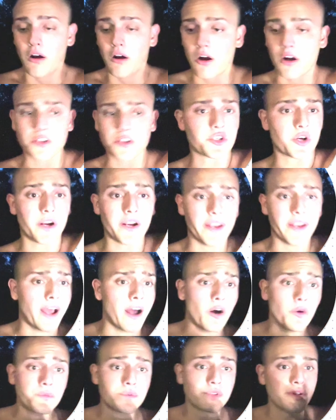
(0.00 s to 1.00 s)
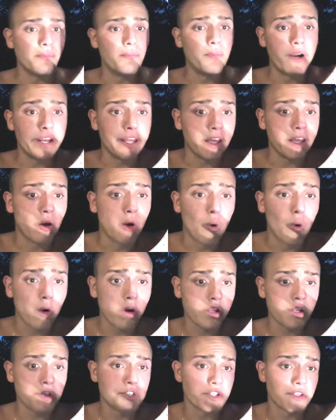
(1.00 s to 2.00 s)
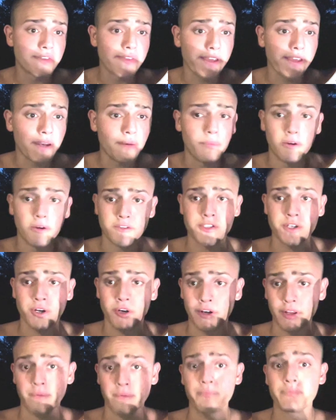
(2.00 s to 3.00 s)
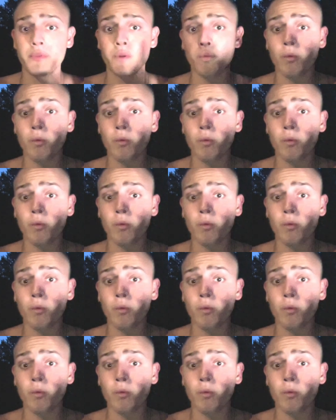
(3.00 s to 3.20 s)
are trying to help somebody, or you're just thinking about starting.